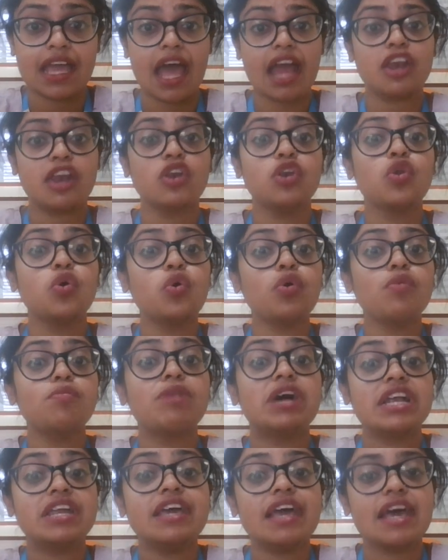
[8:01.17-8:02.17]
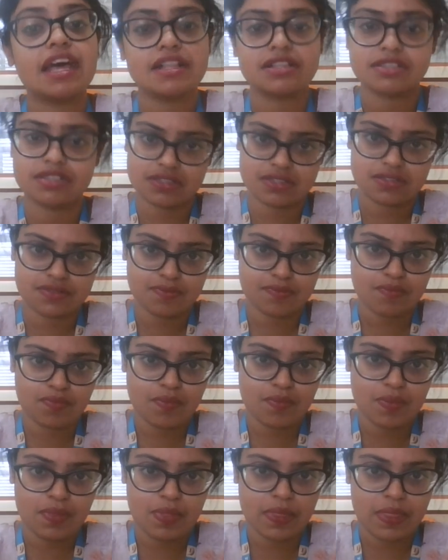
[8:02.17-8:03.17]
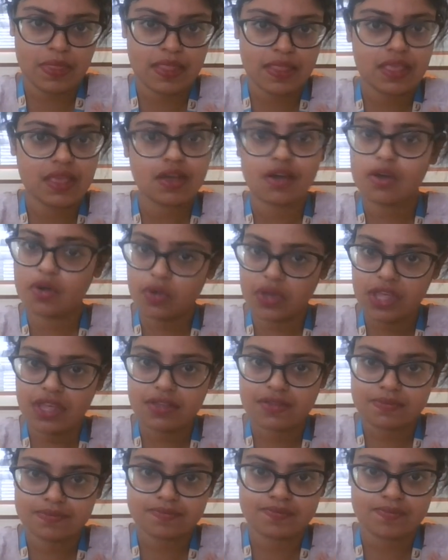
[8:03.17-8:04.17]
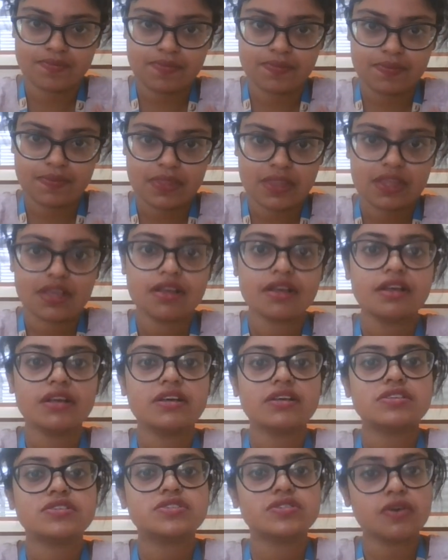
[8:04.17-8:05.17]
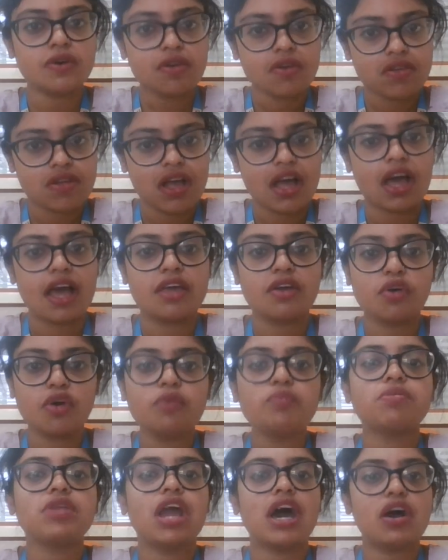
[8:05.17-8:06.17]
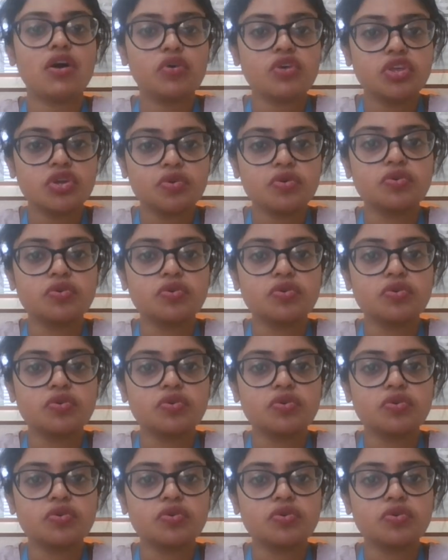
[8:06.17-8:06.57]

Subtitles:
and nobody else. Okay? So, I hope now you